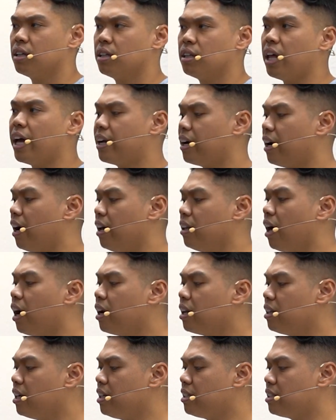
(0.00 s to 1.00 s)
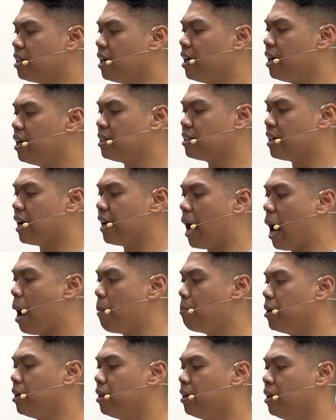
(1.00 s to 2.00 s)
Like, a lot of these things that
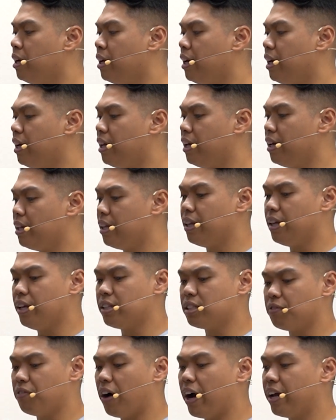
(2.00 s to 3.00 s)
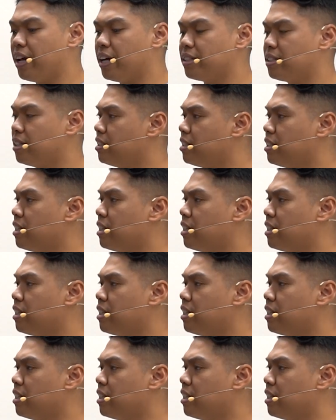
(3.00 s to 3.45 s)
happen, it's finances.